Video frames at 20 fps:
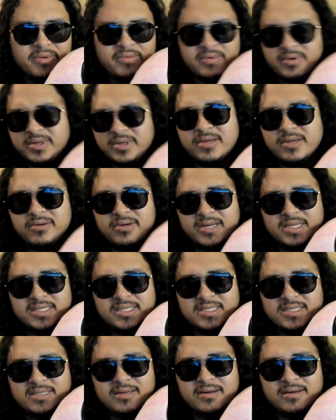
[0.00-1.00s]
very good at
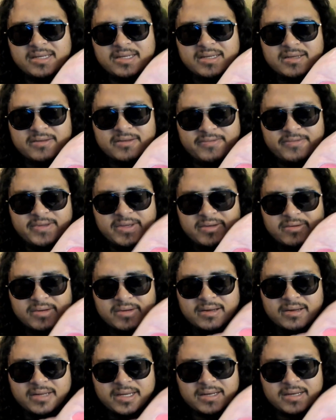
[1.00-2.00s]
studying and figuring
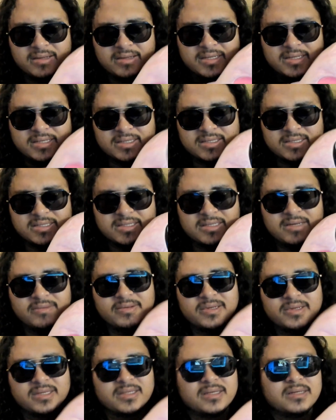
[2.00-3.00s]
out analytics and stuff
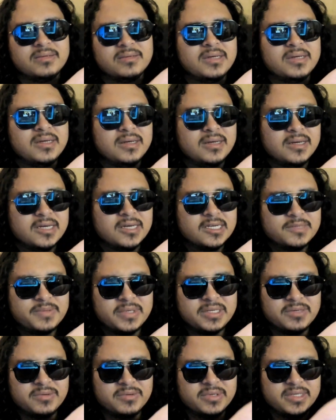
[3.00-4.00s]
like that.
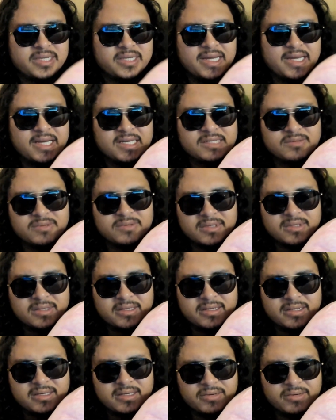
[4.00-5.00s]
Especially when tags were a
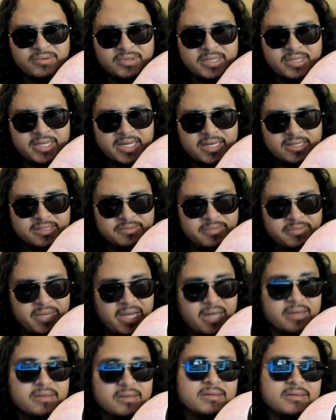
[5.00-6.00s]
thing and when tags
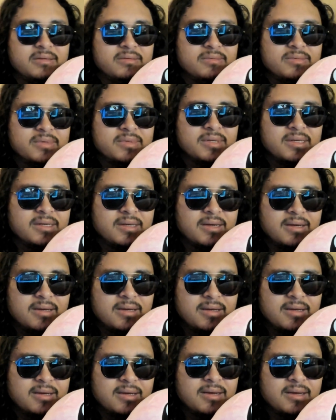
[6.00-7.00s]
mattered.
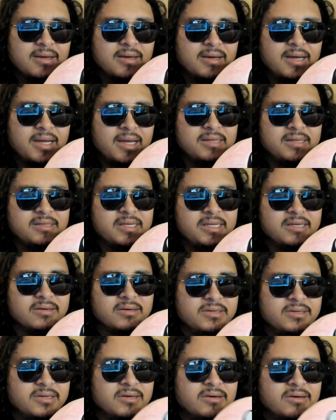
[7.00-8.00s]
I actually
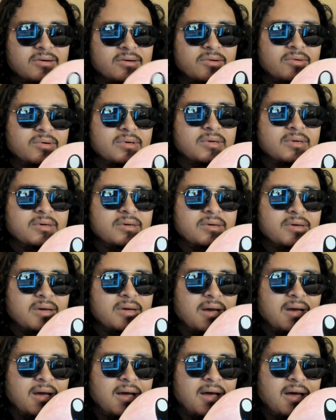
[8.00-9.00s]
don't know
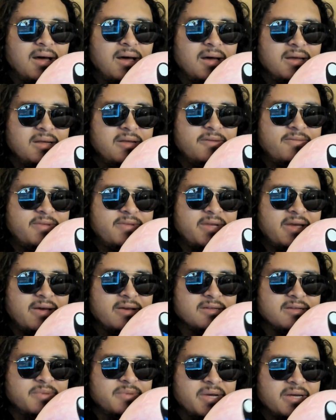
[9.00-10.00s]
if
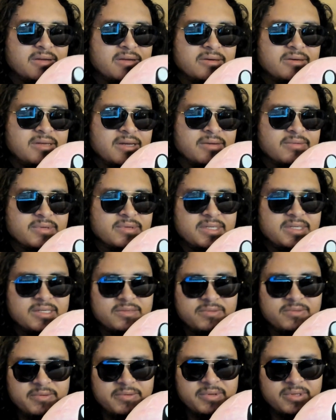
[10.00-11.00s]
tags mattered ever
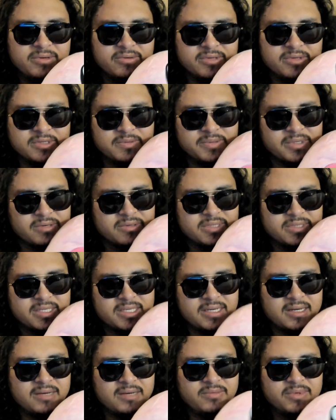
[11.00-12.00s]
since we've been doing this, but there was a
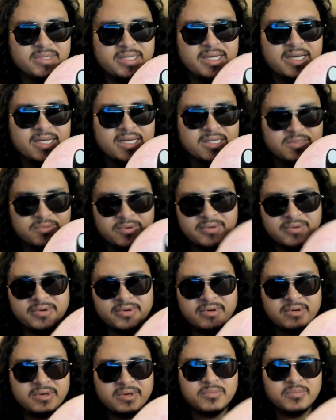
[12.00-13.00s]
time when tags were
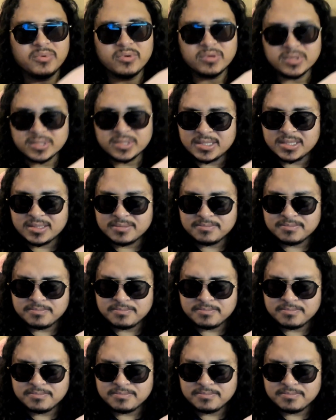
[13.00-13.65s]
very important.